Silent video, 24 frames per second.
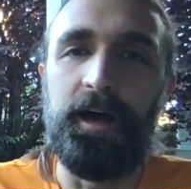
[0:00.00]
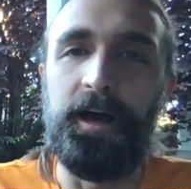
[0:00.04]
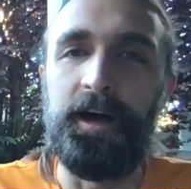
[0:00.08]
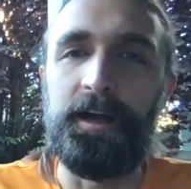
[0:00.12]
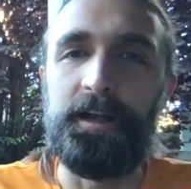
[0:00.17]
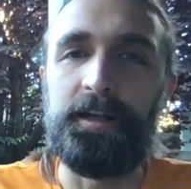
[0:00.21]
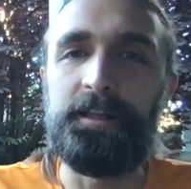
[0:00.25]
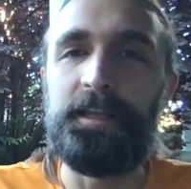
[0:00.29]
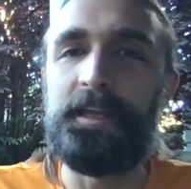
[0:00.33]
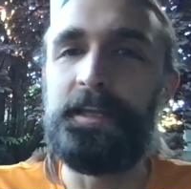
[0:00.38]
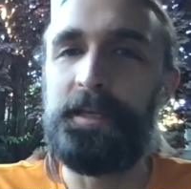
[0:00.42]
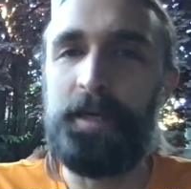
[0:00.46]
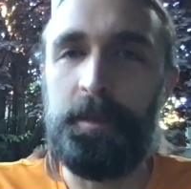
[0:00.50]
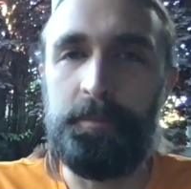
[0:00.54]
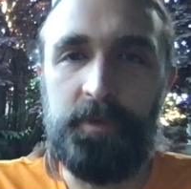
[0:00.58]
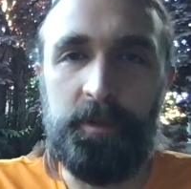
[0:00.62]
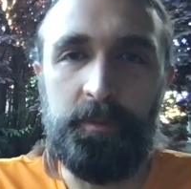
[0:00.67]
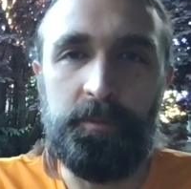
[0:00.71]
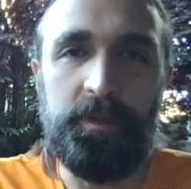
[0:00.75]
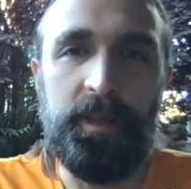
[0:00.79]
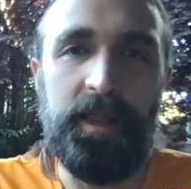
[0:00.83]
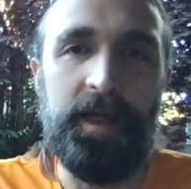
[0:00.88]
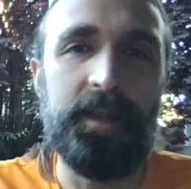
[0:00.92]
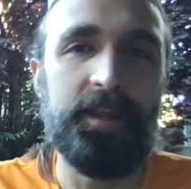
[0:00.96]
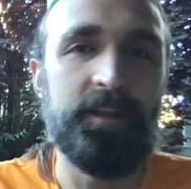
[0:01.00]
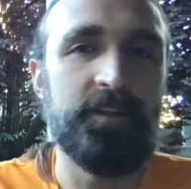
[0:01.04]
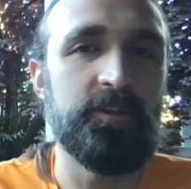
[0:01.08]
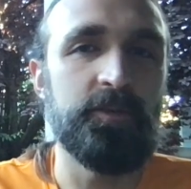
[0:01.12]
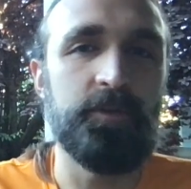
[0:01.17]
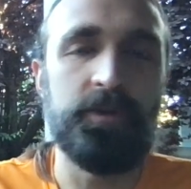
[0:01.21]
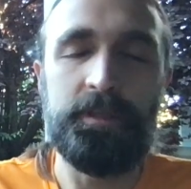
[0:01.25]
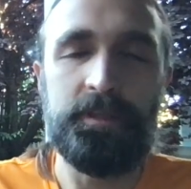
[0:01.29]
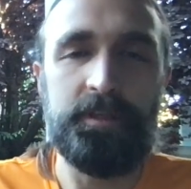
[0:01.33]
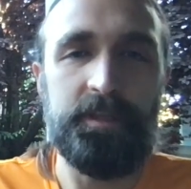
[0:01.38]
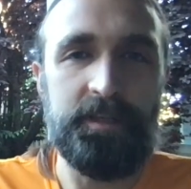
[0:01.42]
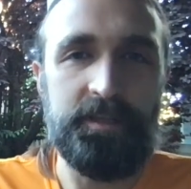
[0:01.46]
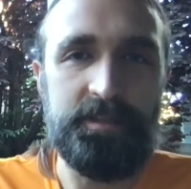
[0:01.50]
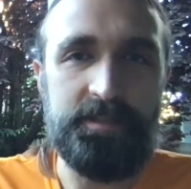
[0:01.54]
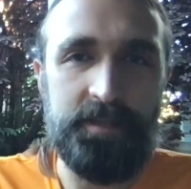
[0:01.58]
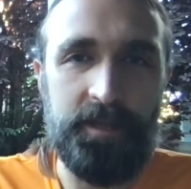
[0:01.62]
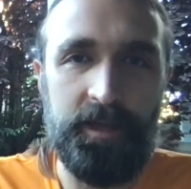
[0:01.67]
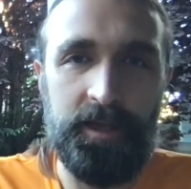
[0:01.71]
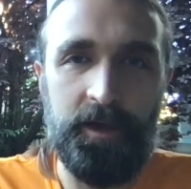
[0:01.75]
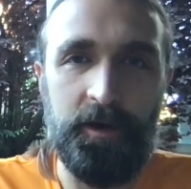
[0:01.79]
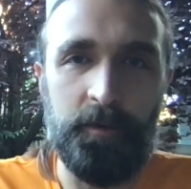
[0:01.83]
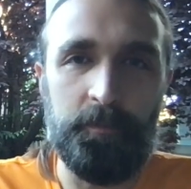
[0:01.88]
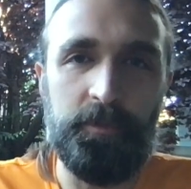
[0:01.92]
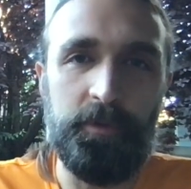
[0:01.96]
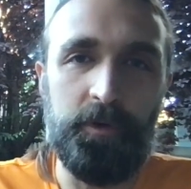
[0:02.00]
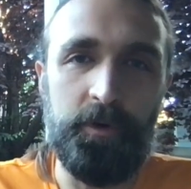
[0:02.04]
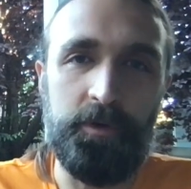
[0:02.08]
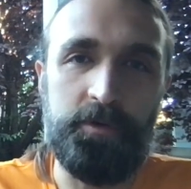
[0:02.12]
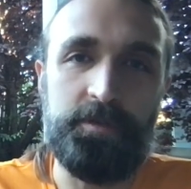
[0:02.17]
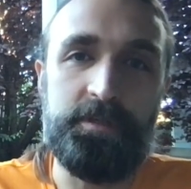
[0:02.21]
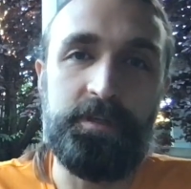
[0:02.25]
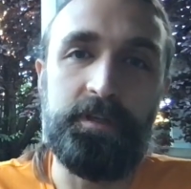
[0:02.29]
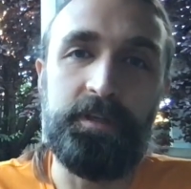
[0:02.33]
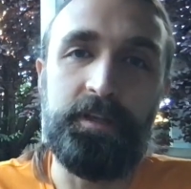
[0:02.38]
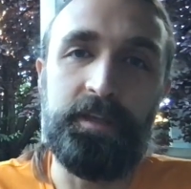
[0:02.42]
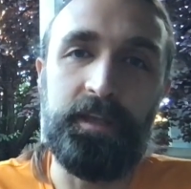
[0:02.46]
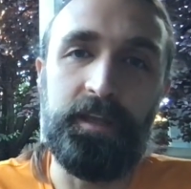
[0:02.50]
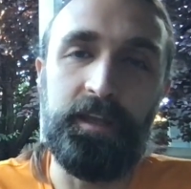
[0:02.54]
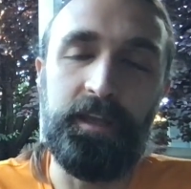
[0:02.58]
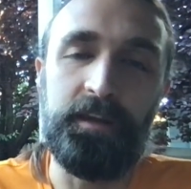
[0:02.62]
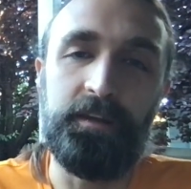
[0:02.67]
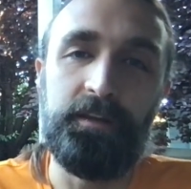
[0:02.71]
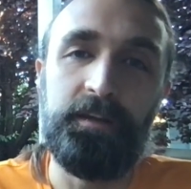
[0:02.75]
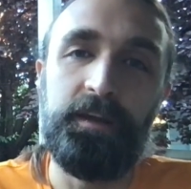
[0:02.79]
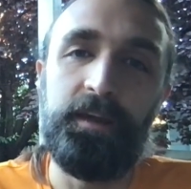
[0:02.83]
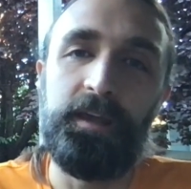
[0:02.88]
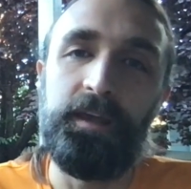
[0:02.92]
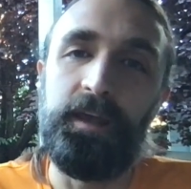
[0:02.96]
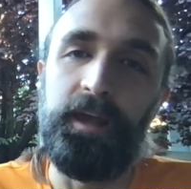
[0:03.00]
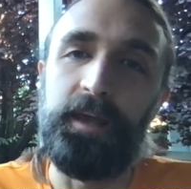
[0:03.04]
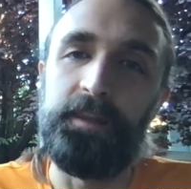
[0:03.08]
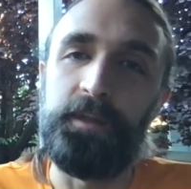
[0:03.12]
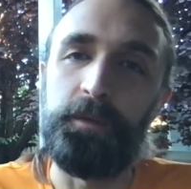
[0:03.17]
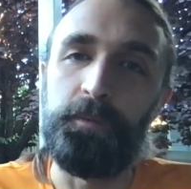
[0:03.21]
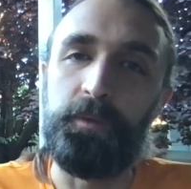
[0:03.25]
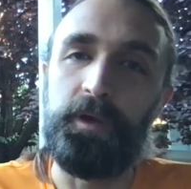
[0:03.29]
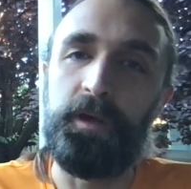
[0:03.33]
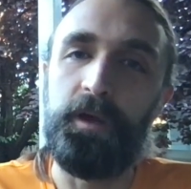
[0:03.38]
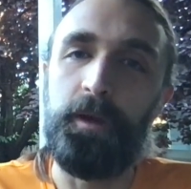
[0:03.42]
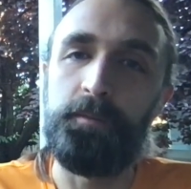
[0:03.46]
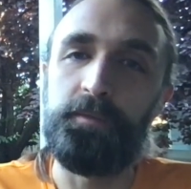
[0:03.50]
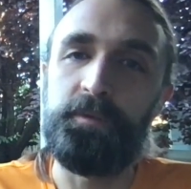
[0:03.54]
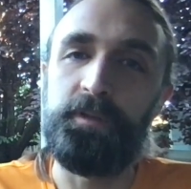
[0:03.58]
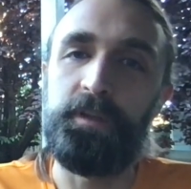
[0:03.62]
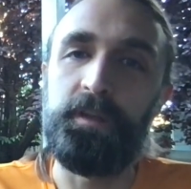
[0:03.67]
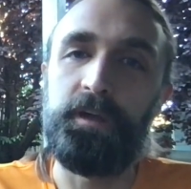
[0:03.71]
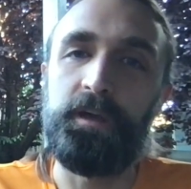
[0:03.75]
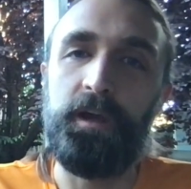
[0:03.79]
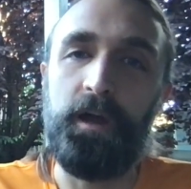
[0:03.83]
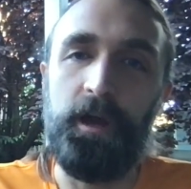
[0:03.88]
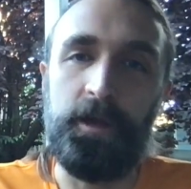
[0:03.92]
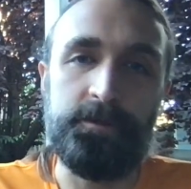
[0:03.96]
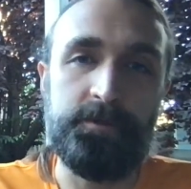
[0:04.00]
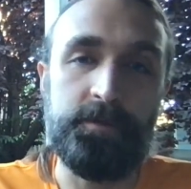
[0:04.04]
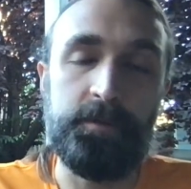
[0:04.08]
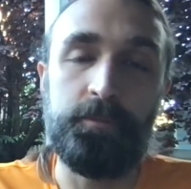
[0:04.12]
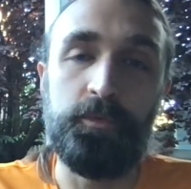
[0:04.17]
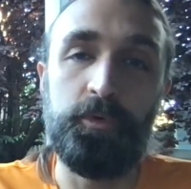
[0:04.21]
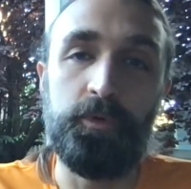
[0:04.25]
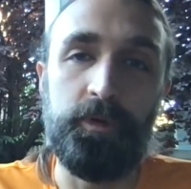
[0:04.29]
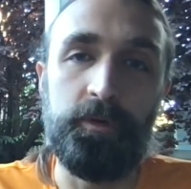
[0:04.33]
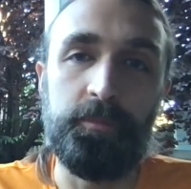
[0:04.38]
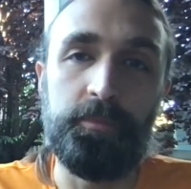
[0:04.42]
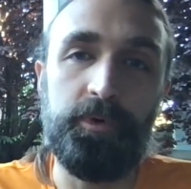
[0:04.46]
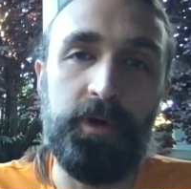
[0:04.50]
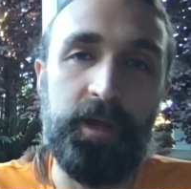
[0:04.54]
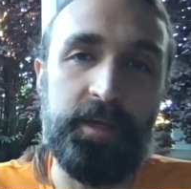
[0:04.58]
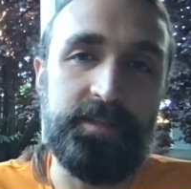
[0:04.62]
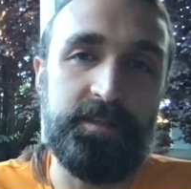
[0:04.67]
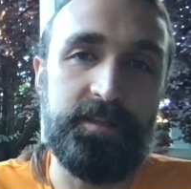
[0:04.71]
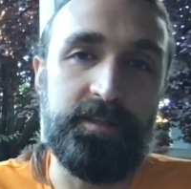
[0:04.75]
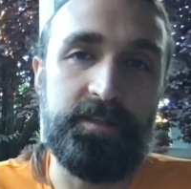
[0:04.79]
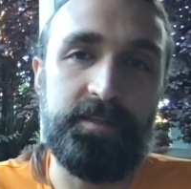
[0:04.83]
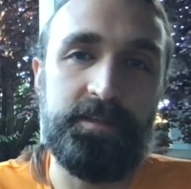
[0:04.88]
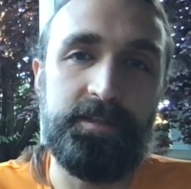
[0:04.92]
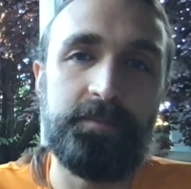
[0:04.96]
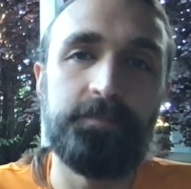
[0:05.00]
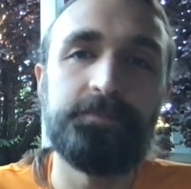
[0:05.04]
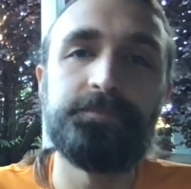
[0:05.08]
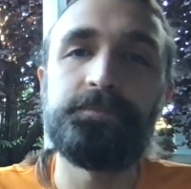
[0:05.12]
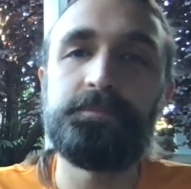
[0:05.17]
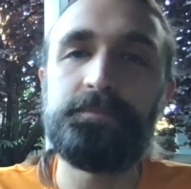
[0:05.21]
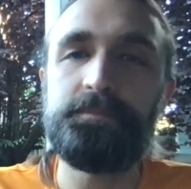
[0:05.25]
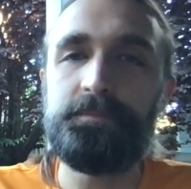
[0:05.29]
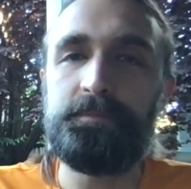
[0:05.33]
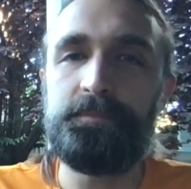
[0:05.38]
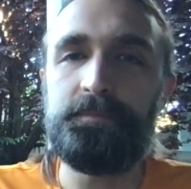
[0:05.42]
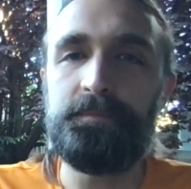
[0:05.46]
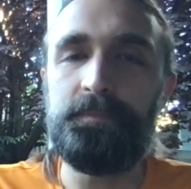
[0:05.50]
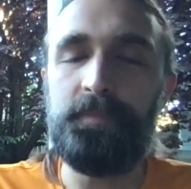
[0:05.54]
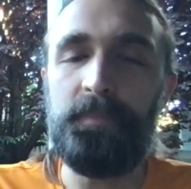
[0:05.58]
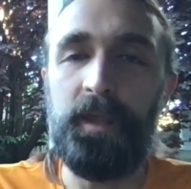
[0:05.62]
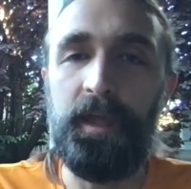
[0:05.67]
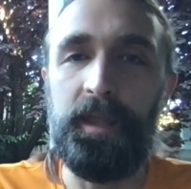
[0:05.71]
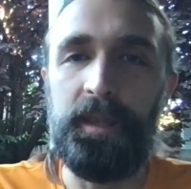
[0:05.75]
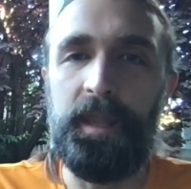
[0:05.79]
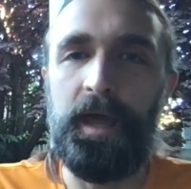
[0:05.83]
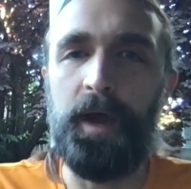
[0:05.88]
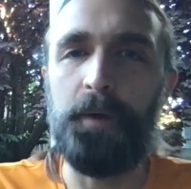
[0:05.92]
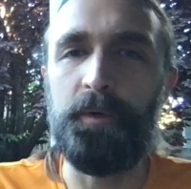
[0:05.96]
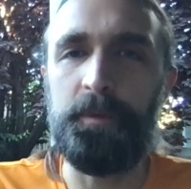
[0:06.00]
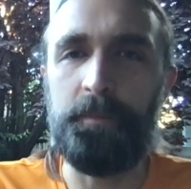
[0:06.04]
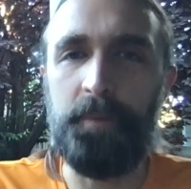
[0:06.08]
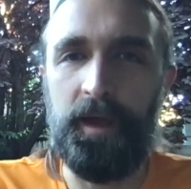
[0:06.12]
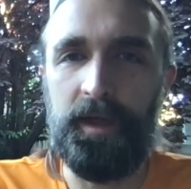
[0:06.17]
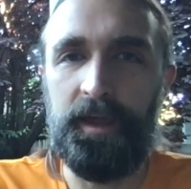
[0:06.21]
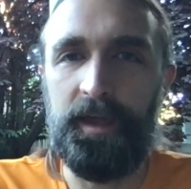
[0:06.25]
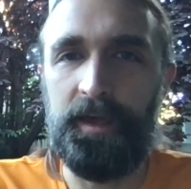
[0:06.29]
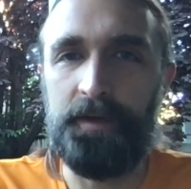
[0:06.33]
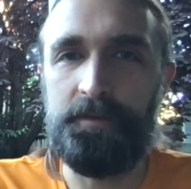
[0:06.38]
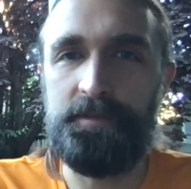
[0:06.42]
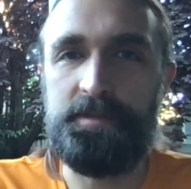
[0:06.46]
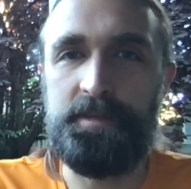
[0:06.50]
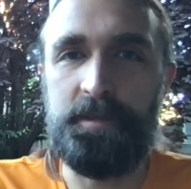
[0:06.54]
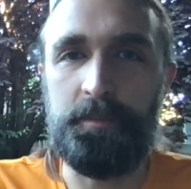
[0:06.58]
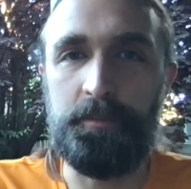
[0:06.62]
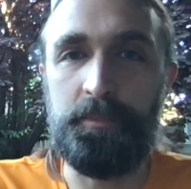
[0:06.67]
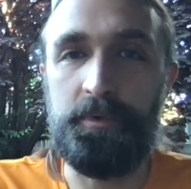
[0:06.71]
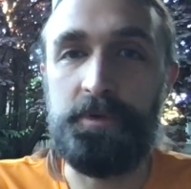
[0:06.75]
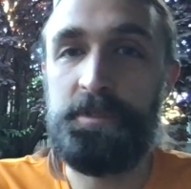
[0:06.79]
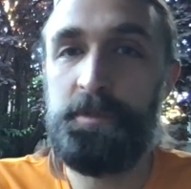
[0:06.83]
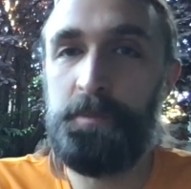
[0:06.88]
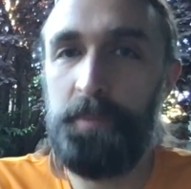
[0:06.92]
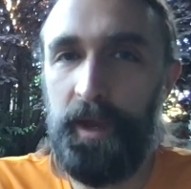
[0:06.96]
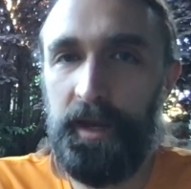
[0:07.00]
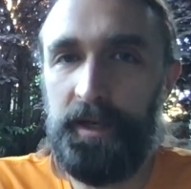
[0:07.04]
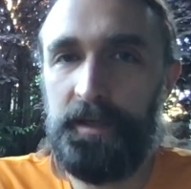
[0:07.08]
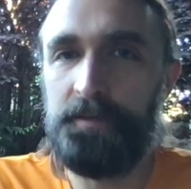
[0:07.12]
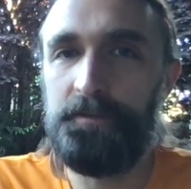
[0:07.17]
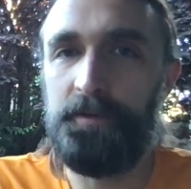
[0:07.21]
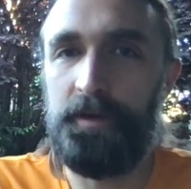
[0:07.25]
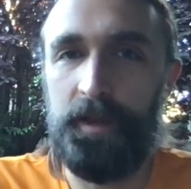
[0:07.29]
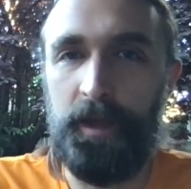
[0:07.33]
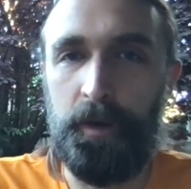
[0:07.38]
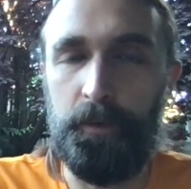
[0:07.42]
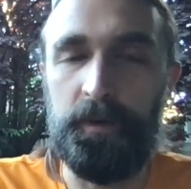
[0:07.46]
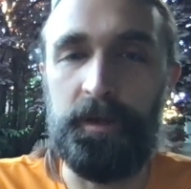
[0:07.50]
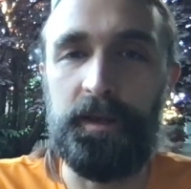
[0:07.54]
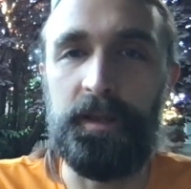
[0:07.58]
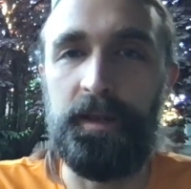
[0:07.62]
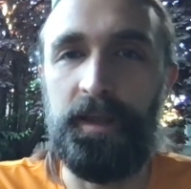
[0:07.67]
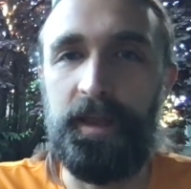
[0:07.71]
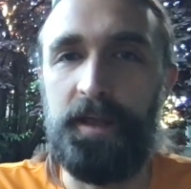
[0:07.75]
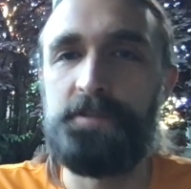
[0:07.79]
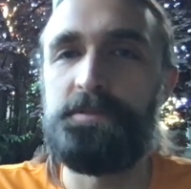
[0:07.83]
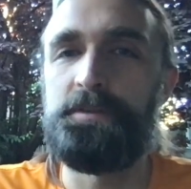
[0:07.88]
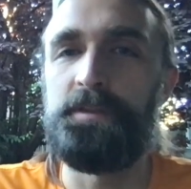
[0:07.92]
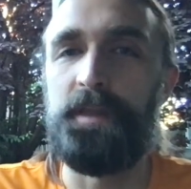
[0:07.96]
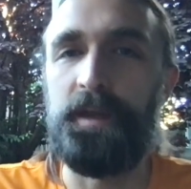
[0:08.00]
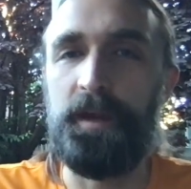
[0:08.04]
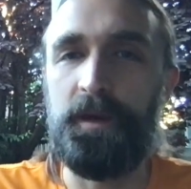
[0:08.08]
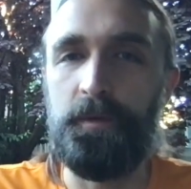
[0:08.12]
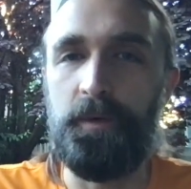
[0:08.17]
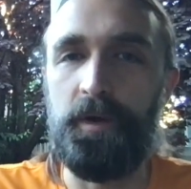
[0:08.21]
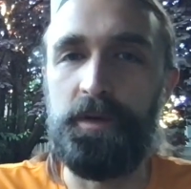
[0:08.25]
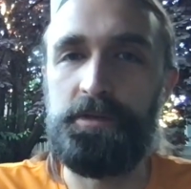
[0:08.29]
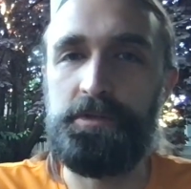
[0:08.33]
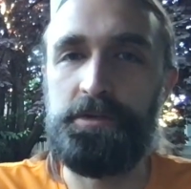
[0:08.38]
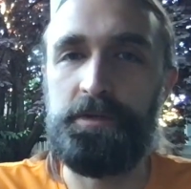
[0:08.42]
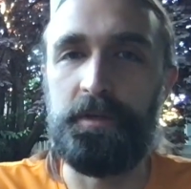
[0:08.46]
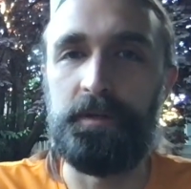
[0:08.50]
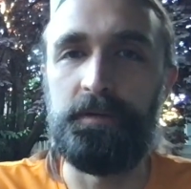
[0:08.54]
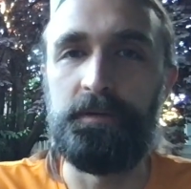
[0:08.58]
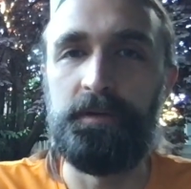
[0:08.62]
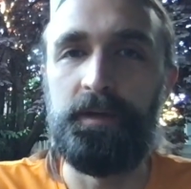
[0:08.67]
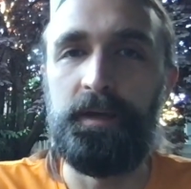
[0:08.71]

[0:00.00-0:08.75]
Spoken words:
cleaning up the planet, doing things to help those in need, and then we come to the cosmic moon of presence, and now we might have some perspective on how we can answer that question.